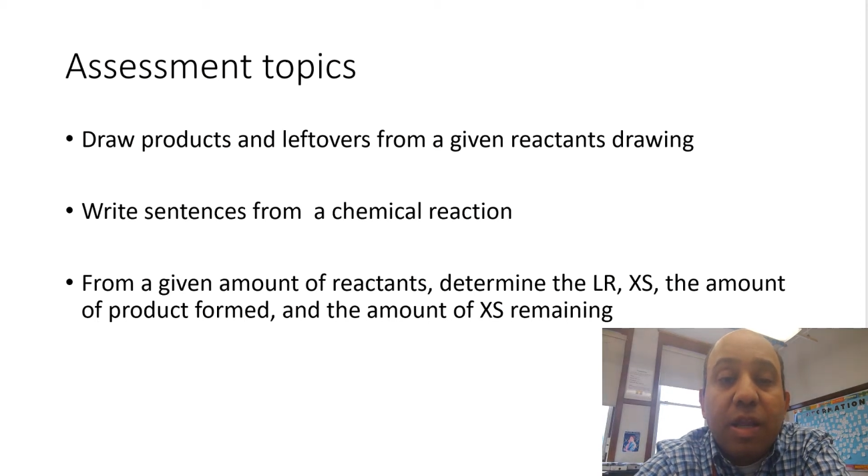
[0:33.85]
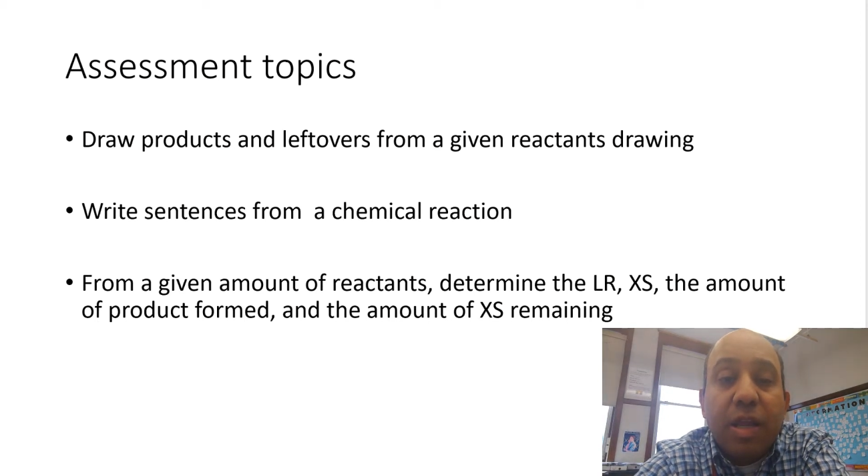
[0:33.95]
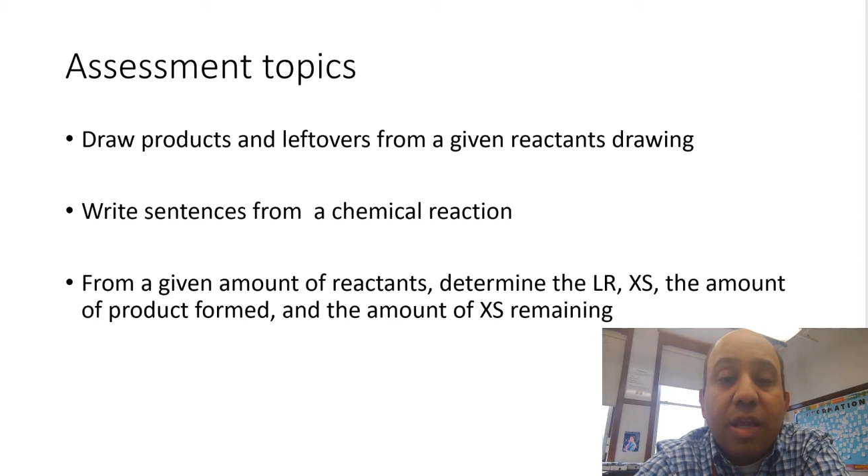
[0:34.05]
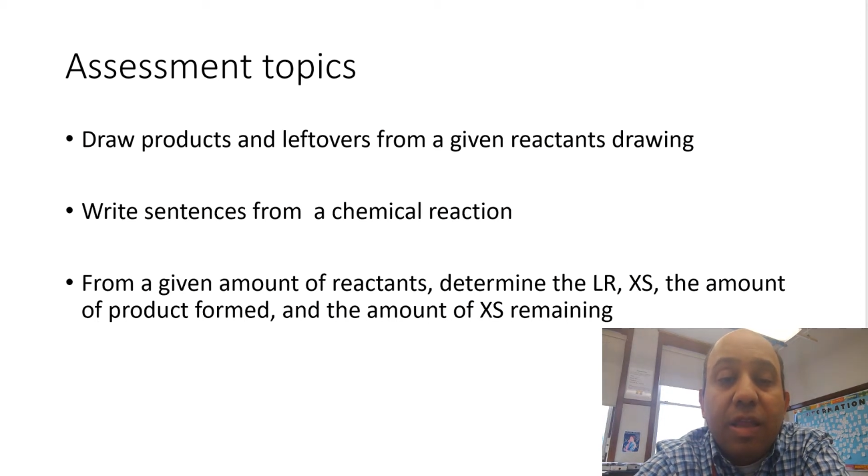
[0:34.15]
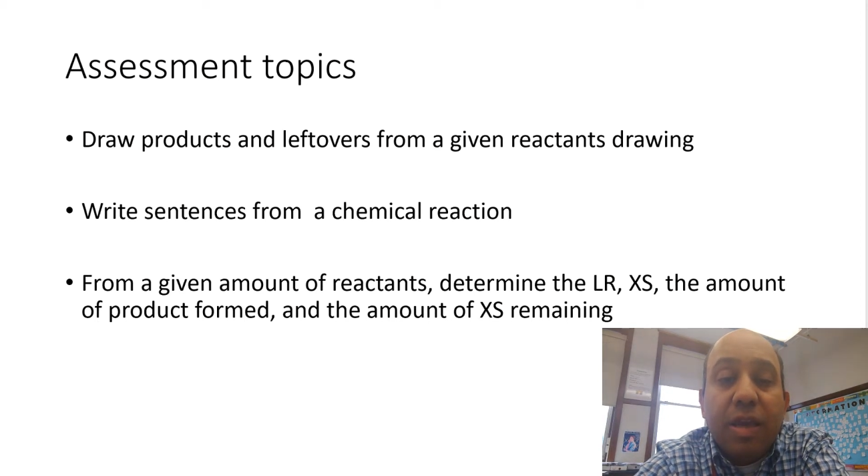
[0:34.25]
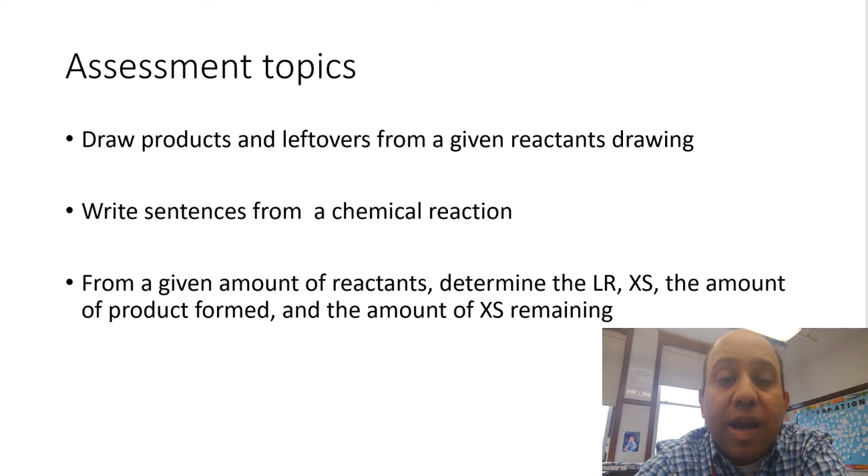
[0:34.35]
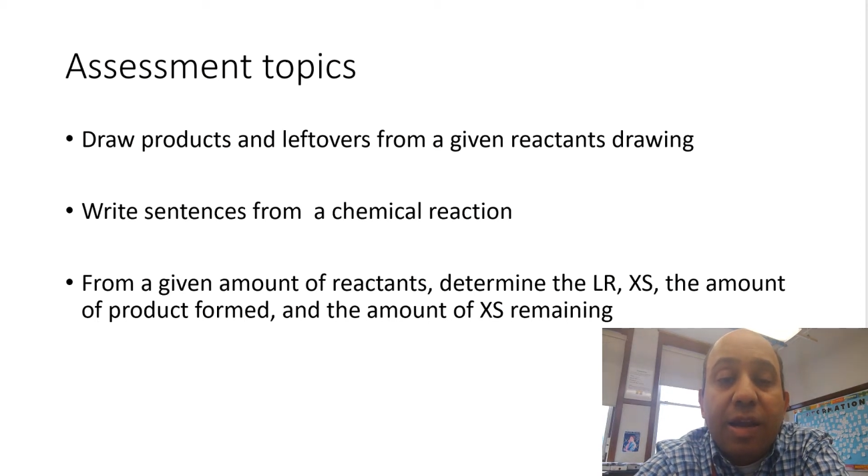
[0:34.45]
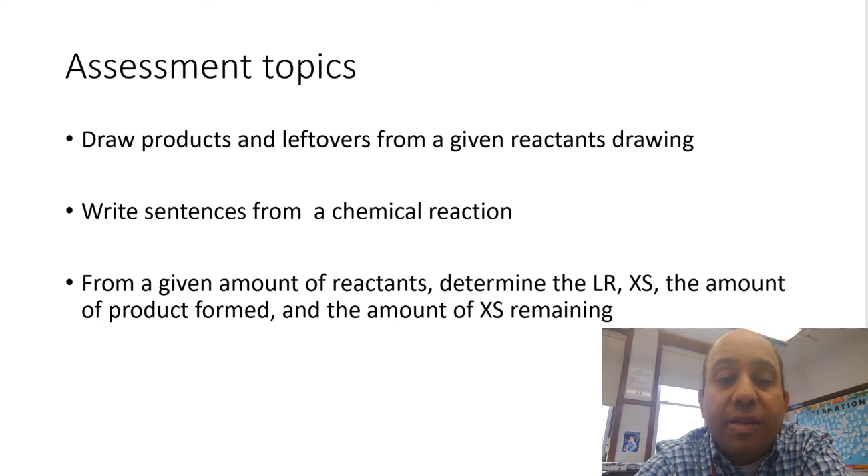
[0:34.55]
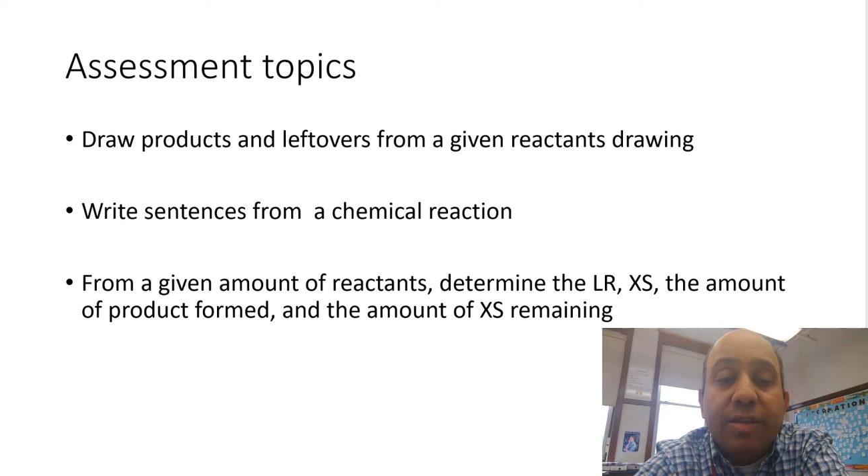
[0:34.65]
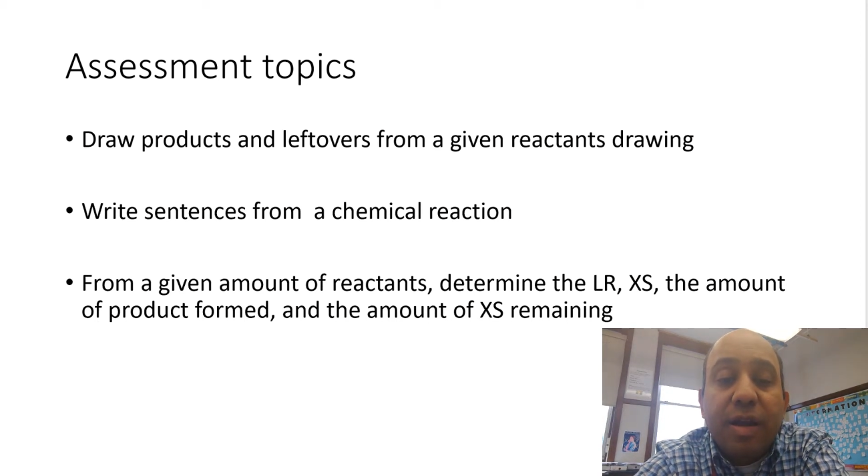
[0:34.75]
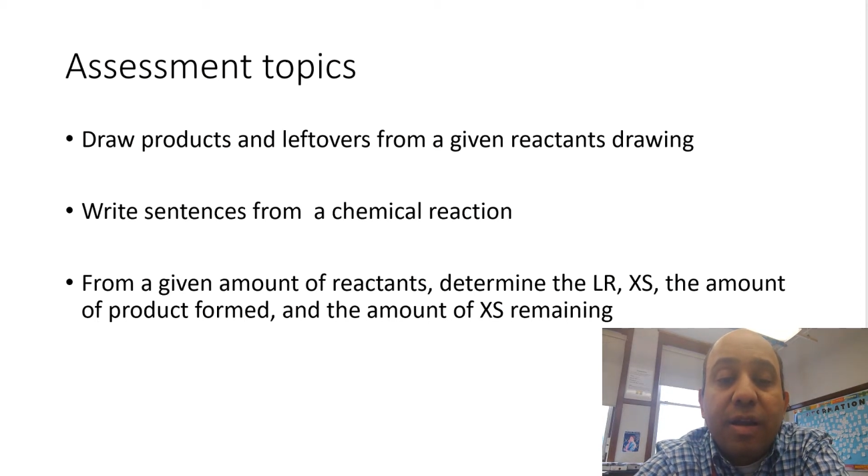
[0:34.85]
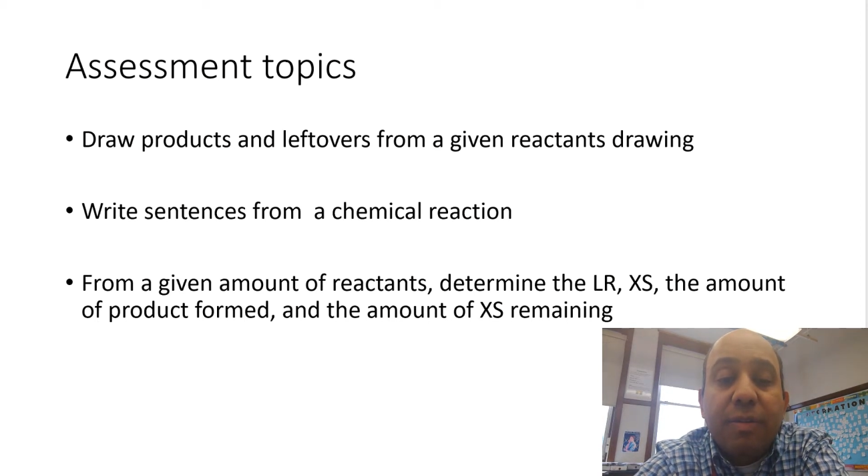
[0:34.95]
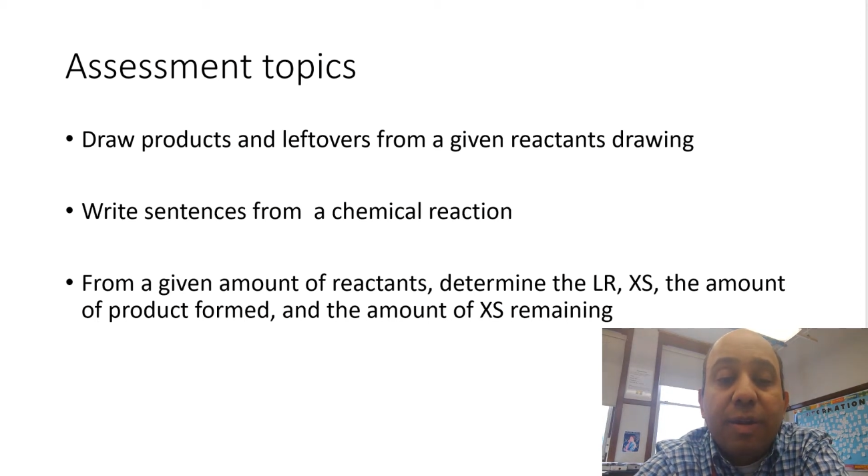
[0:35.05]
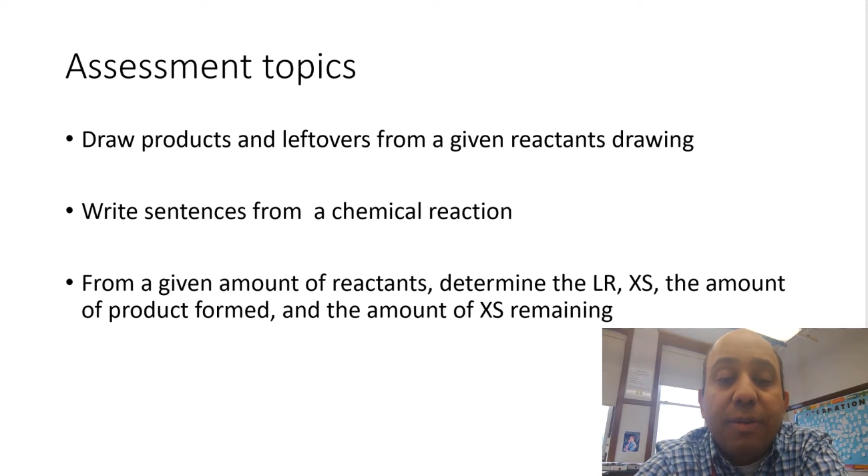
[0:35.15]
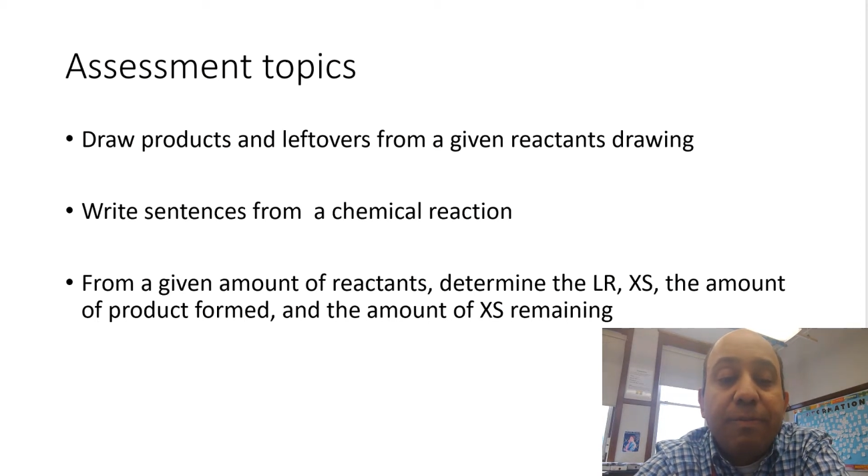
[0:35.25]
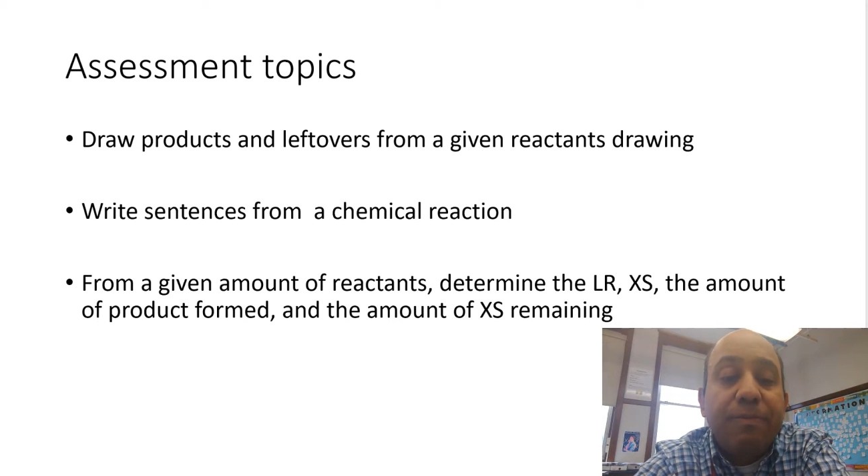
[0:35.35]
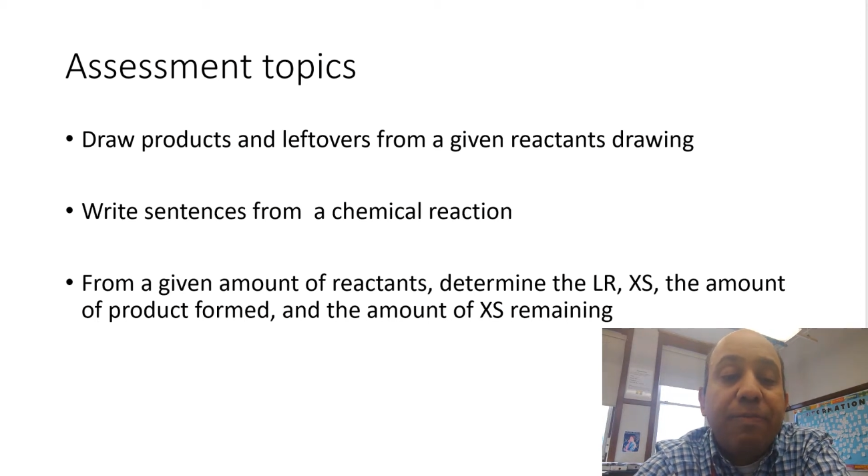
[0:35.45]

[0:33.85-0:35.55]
in the guidance document.